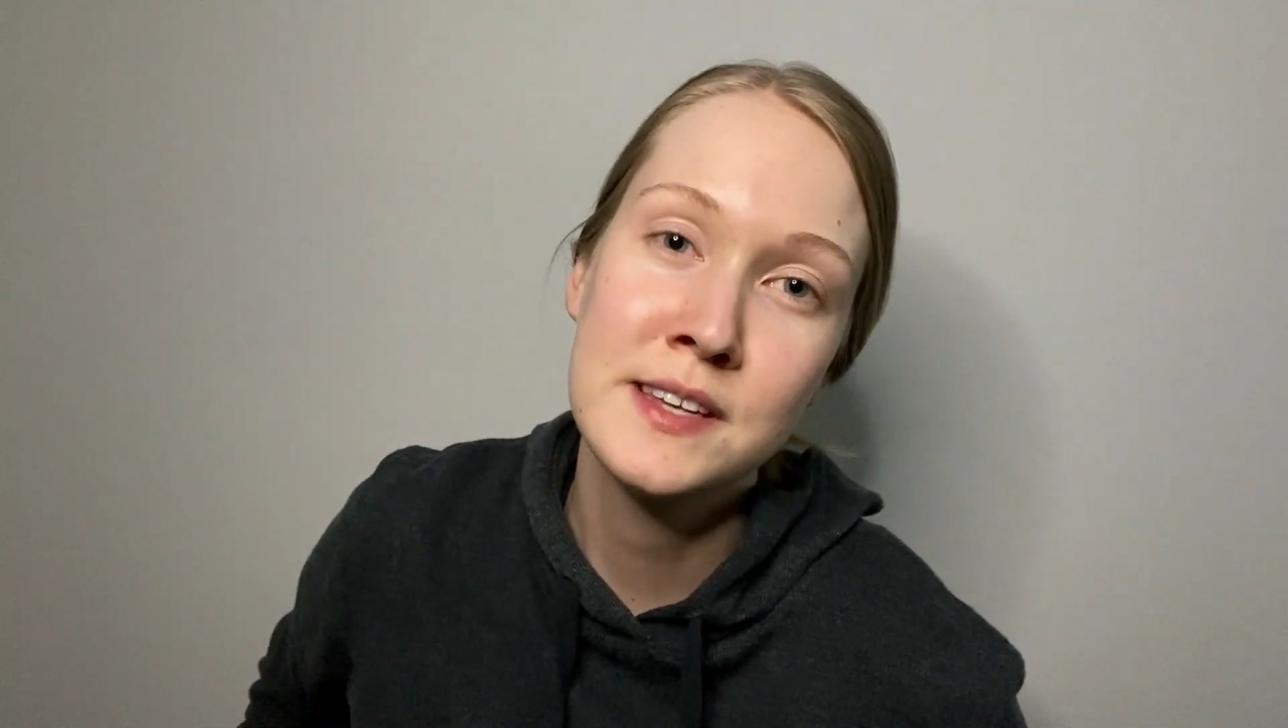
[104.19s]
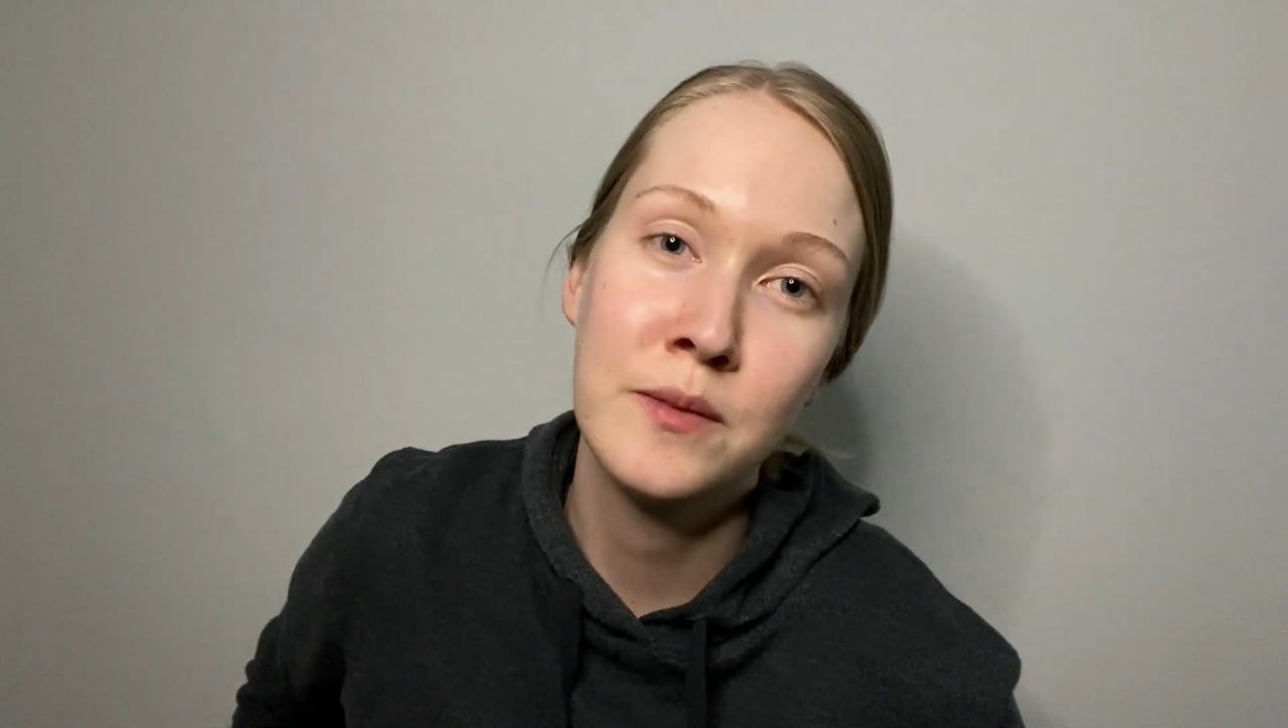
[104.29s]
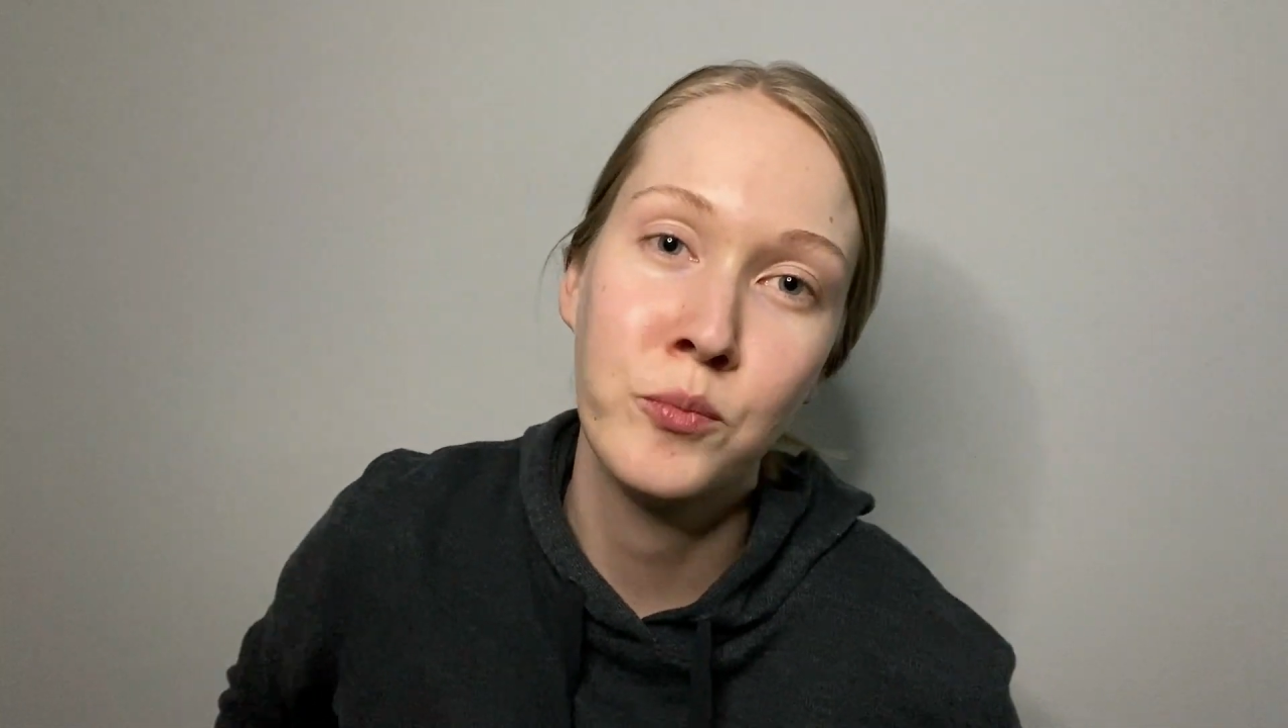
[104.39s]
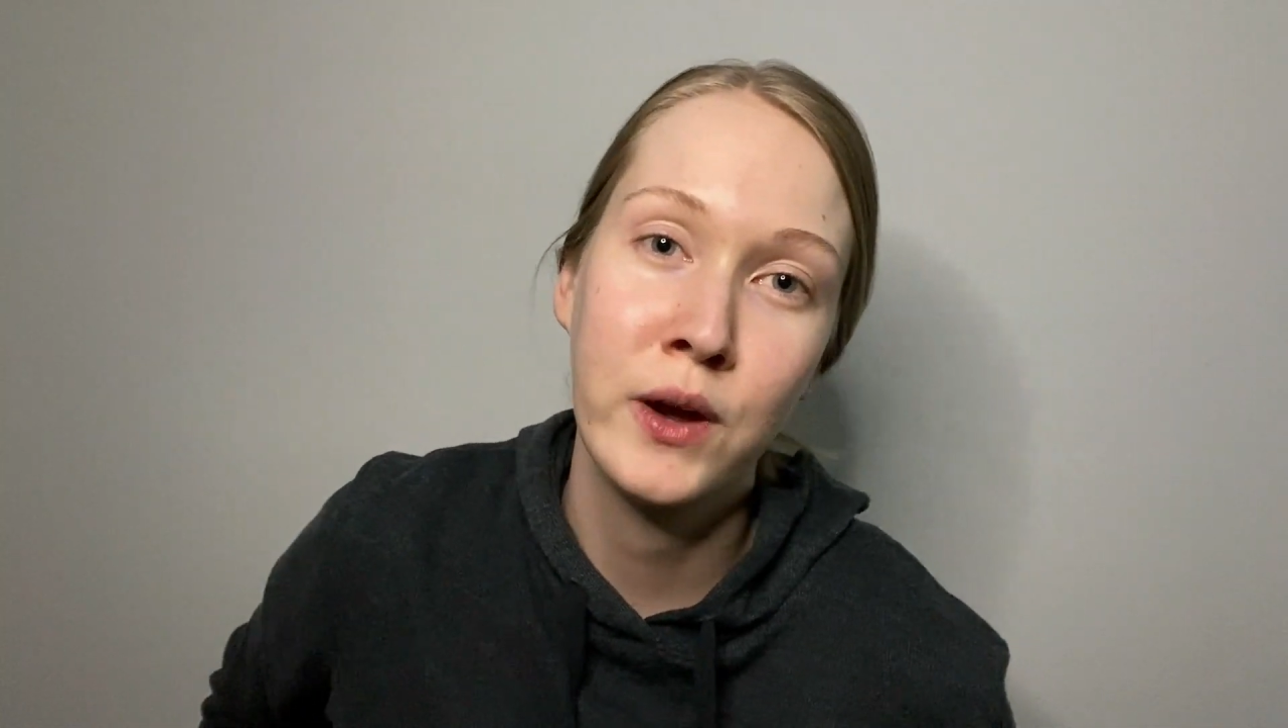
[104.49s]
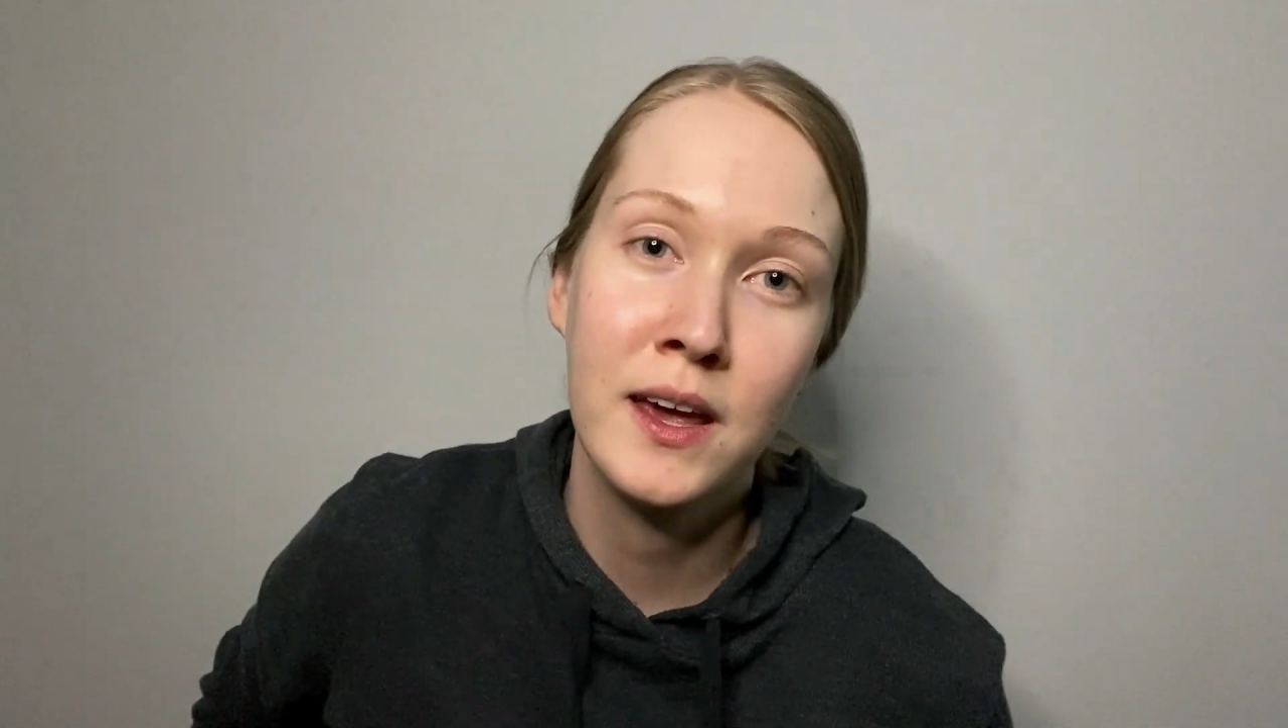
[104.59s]

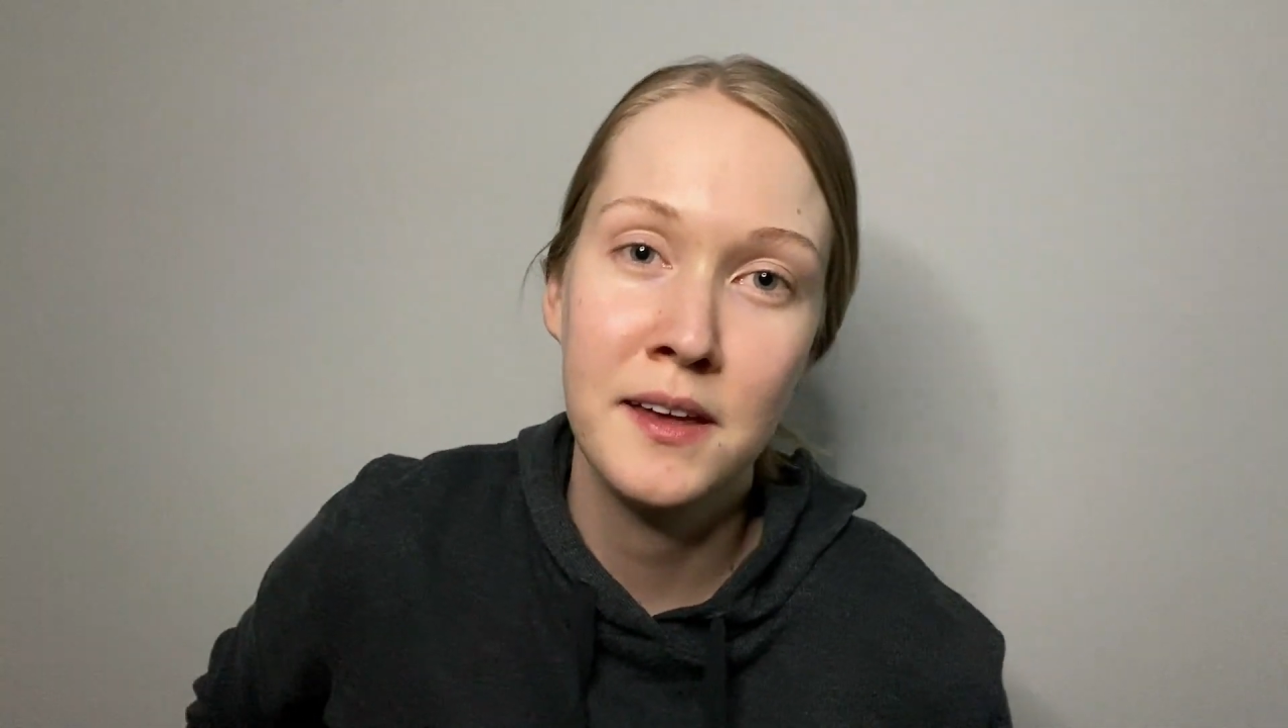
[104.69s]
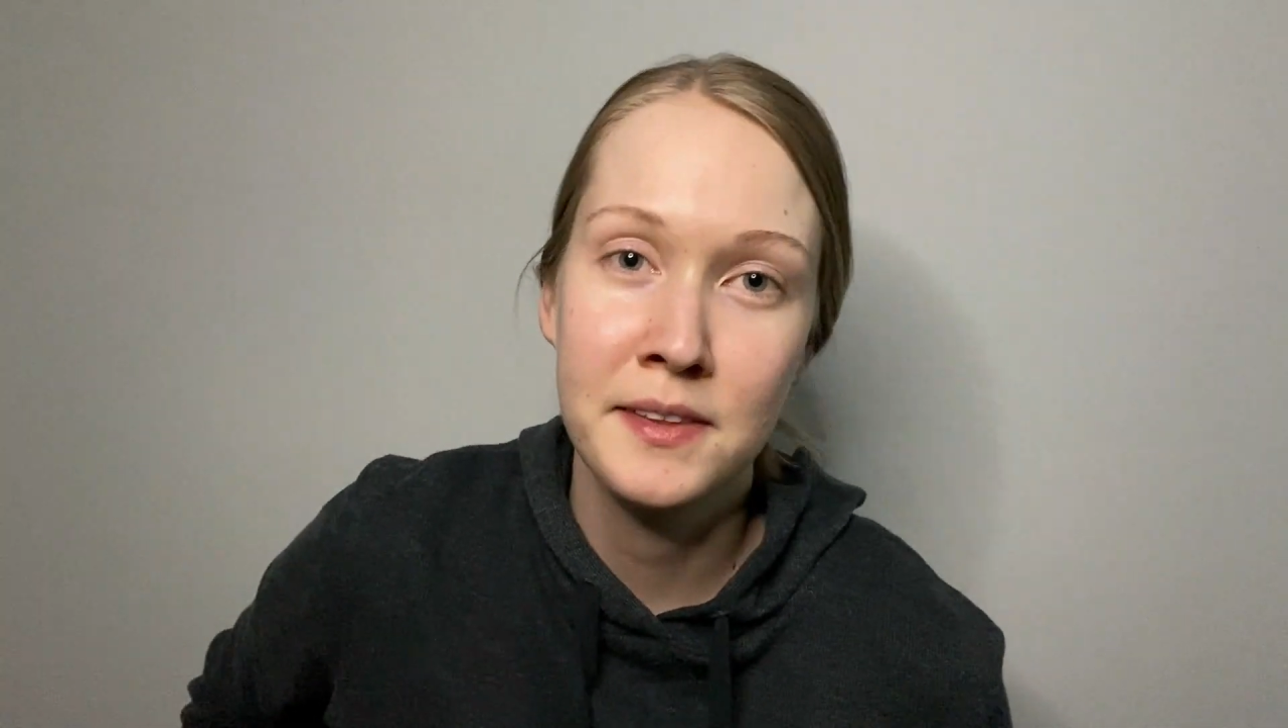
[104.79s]
and breaking